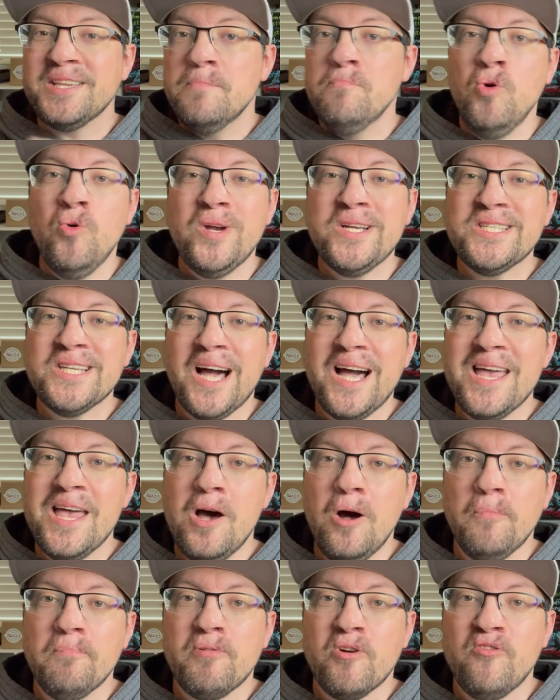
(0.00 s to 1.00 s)
that Muay Thai
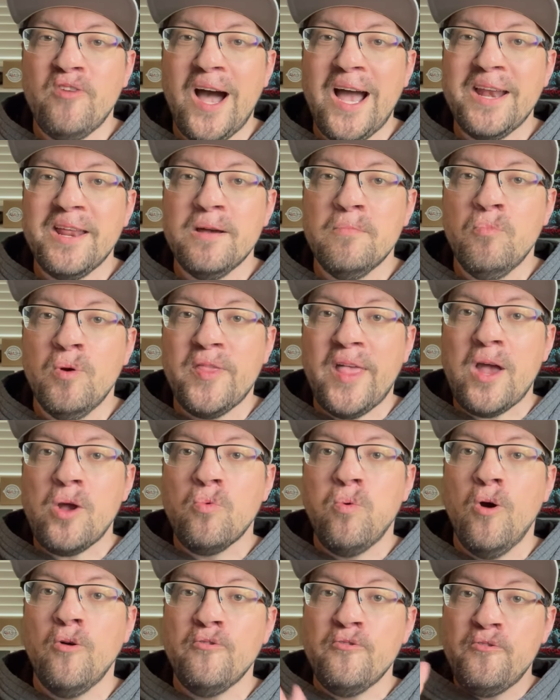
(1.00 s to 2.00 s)
helped provide him with a,
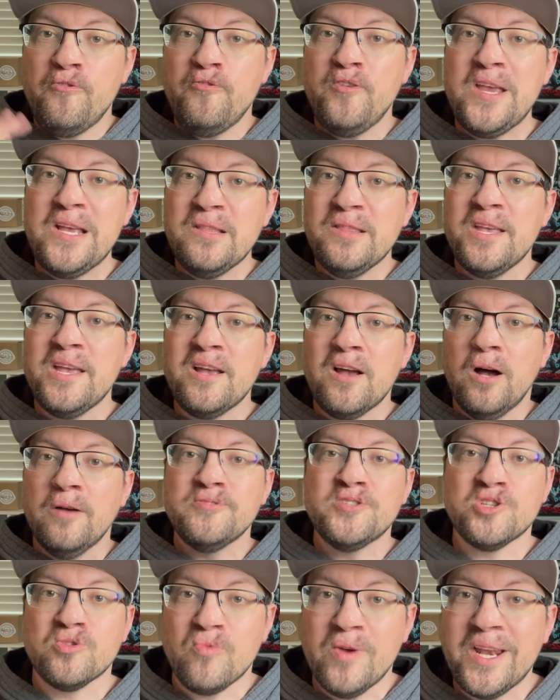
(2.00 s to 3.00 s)
quote, feeling of
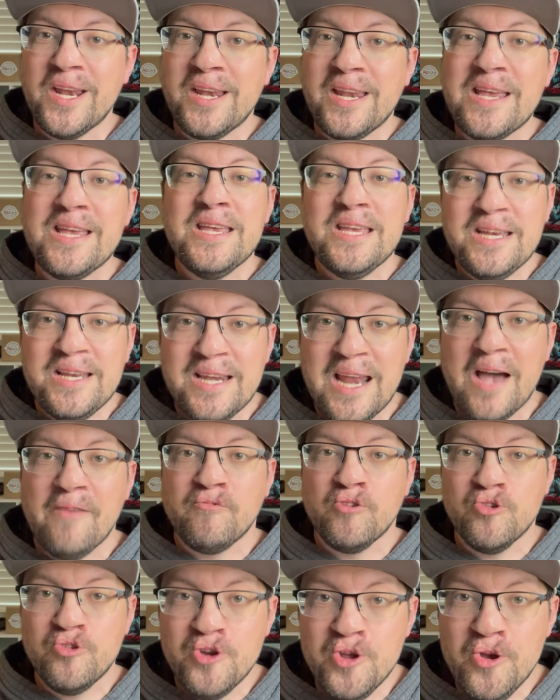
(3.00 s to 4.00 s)
serenity he
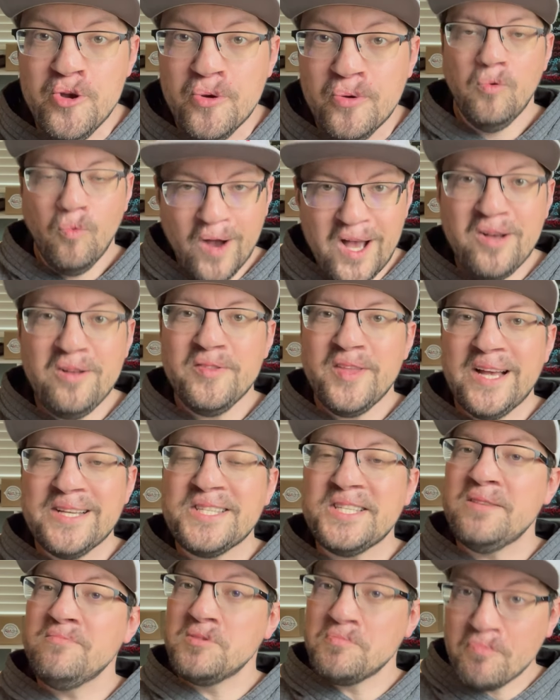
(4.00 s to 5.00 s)
never knew. Well, that
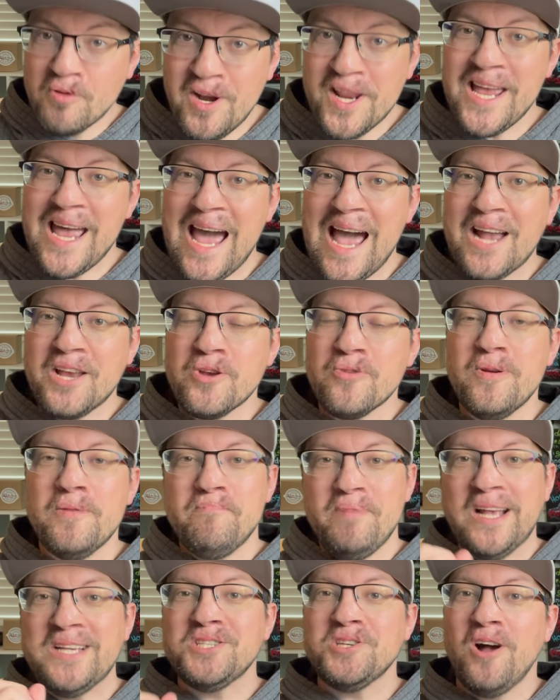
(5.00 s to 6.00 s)
seems pretty accurate
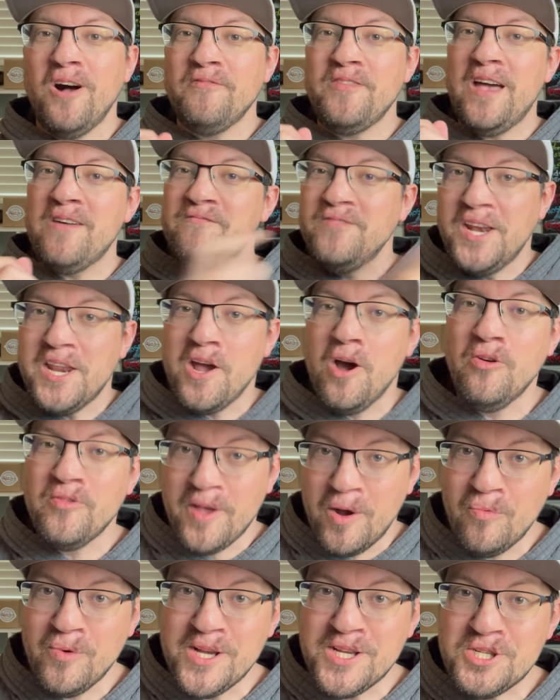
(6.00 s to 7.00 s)
based off that video
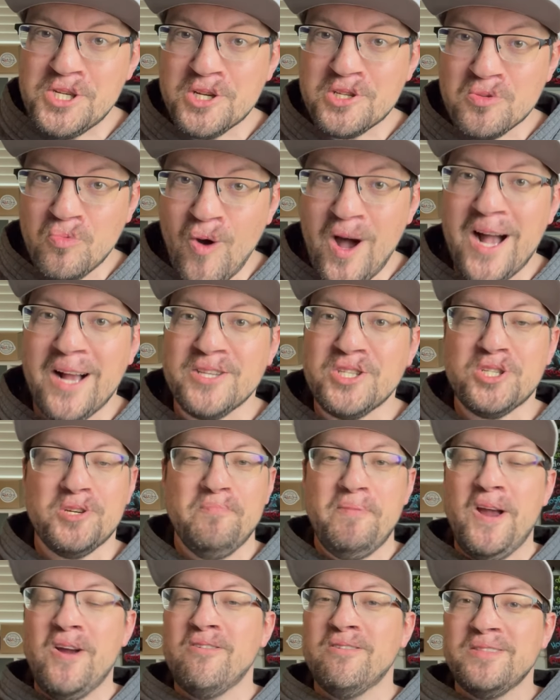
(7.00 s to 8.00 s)
that we just watched.
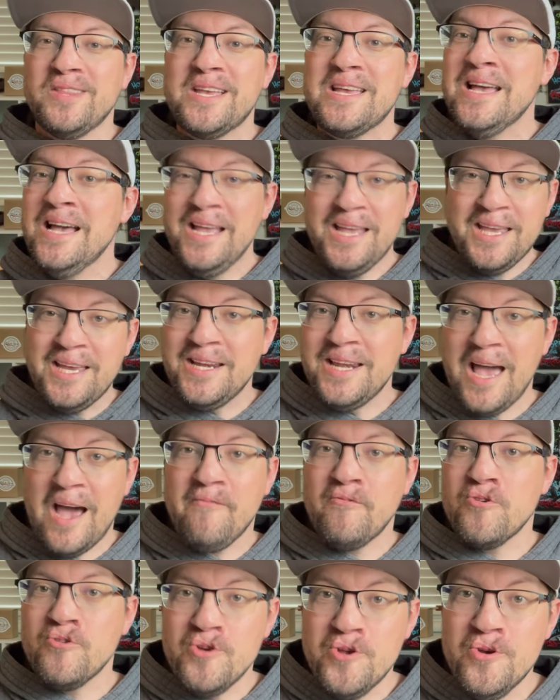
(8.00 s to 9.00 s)
Apparently, he
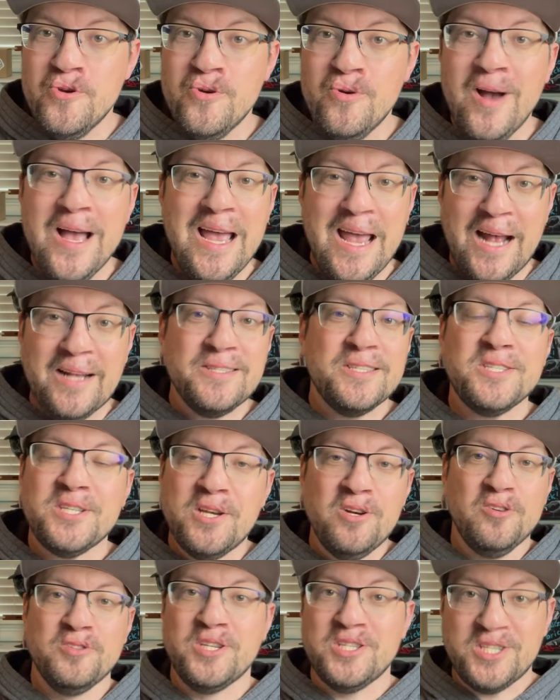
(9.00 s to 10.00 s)
never knew and
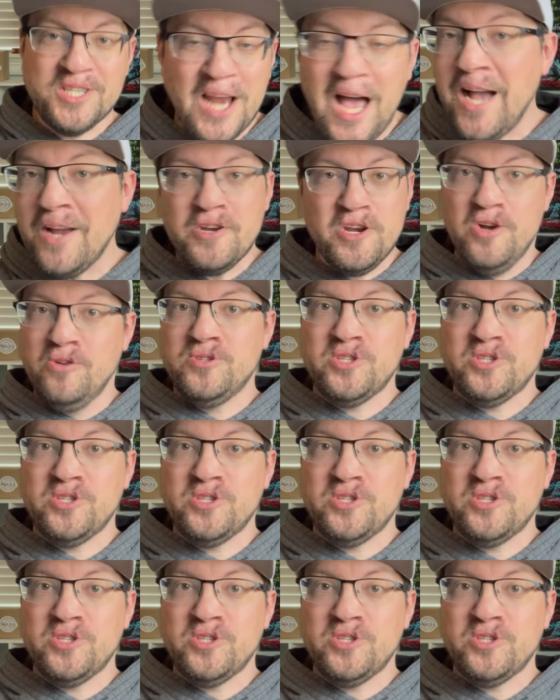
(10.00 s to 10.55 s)
still does not know